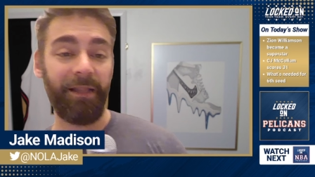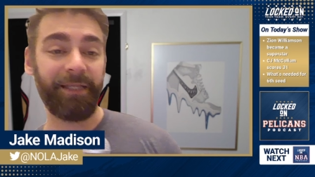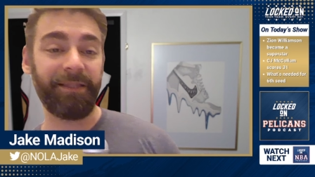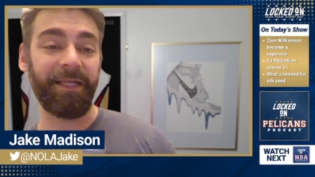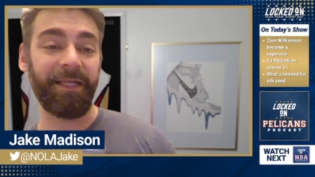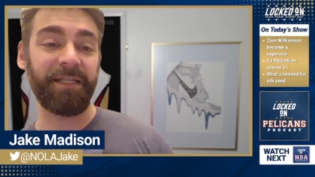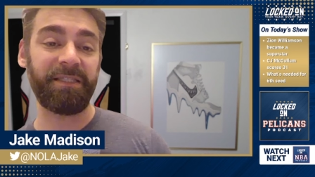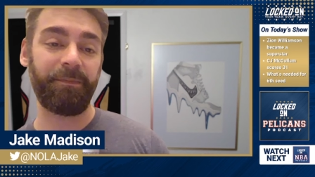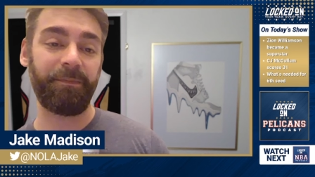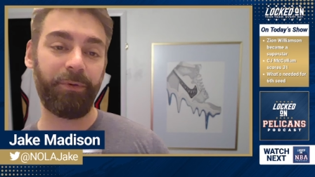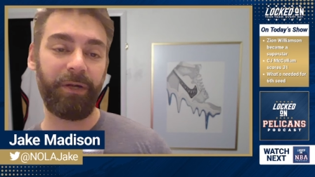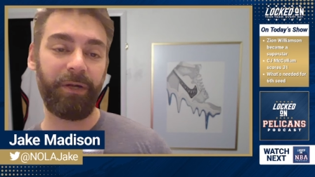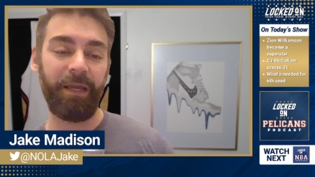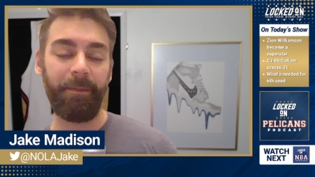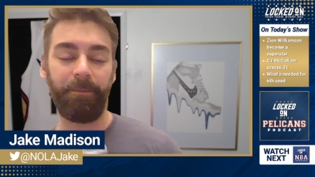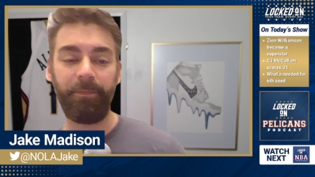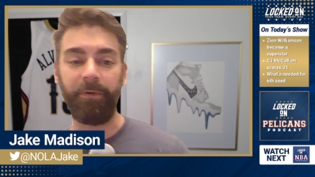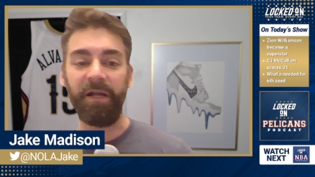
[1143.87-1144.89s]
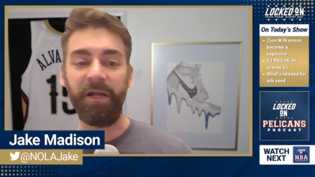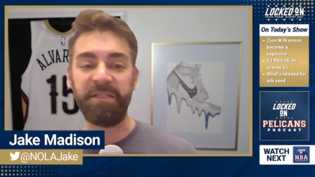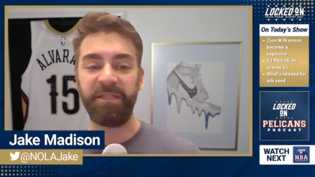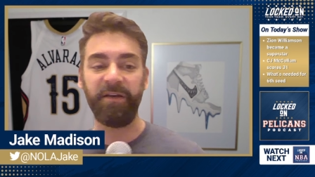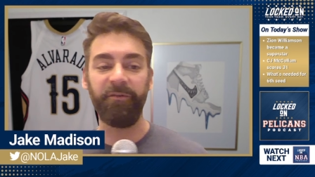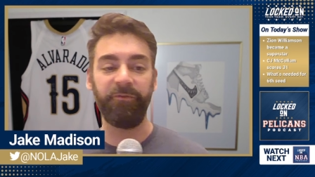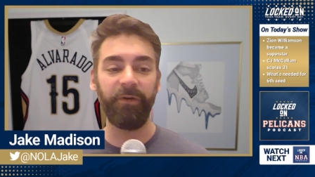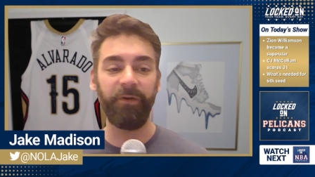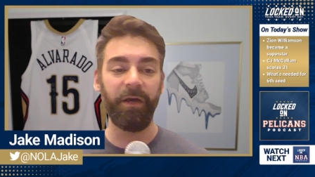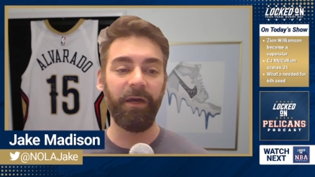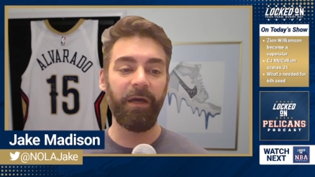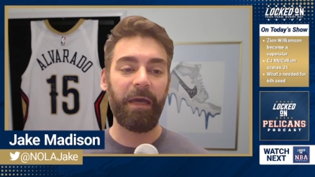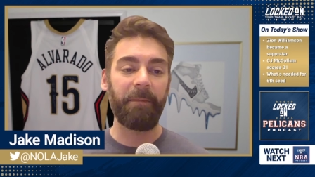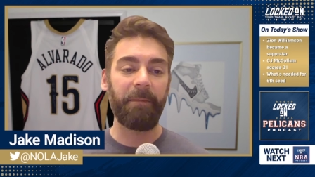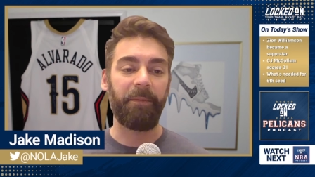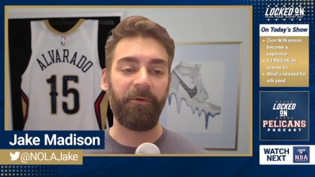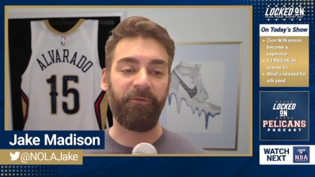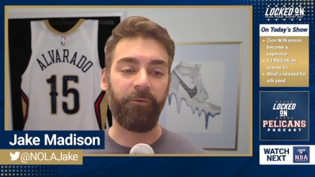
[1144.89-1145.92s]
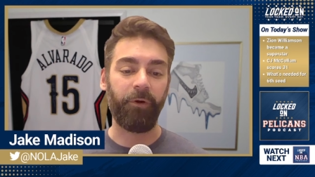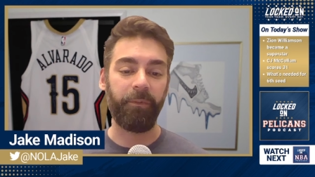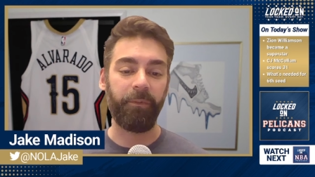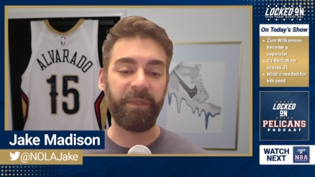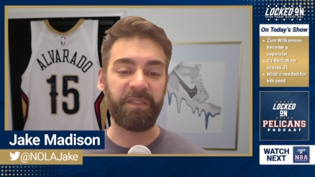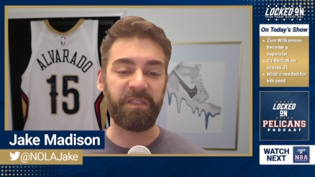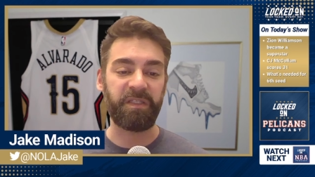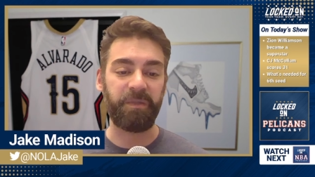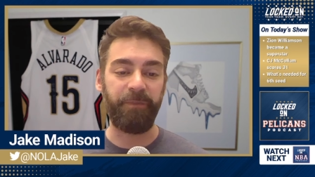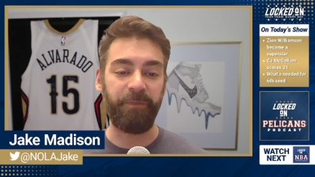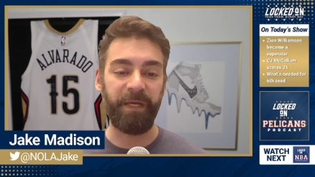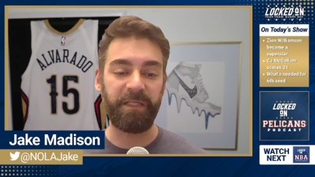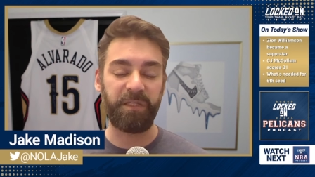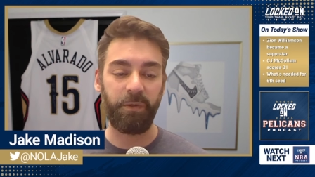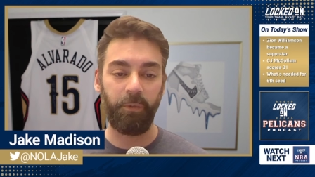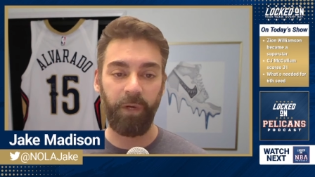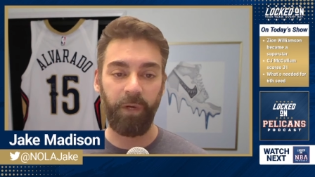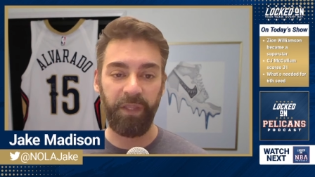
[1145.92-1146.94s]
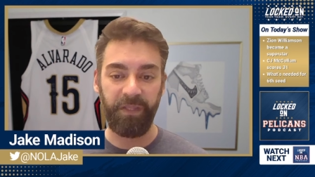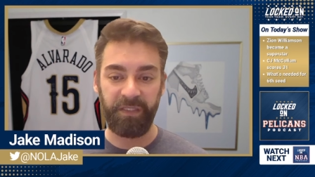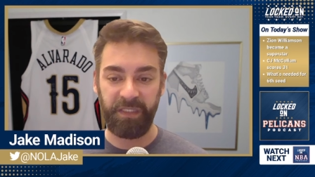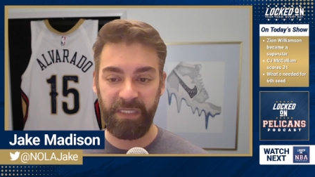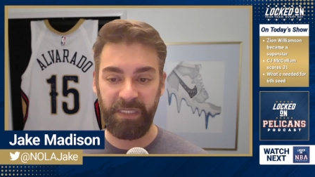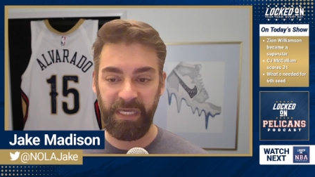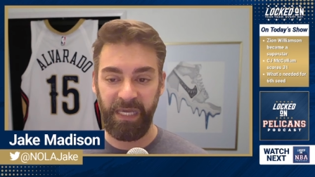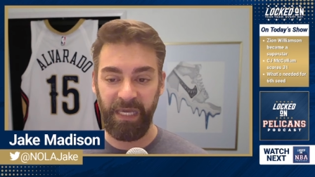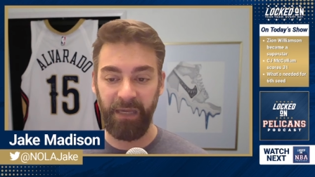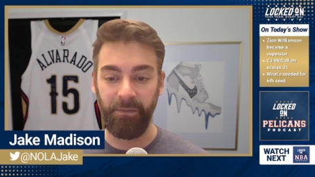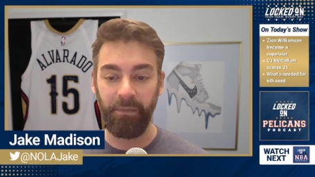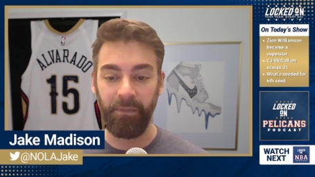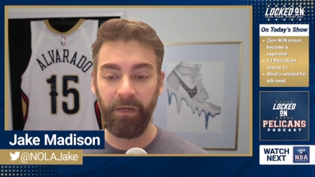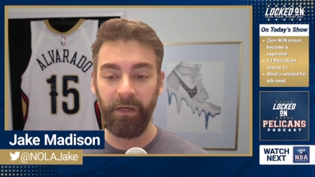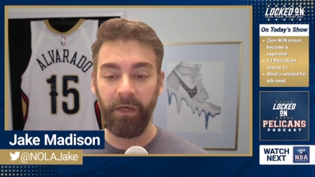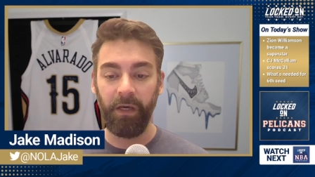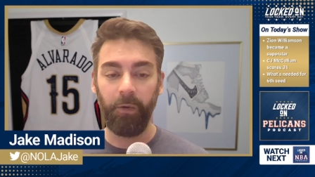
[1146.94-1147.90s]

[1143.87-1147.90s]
Like, that's a pretty impressive performance and speaks to what this team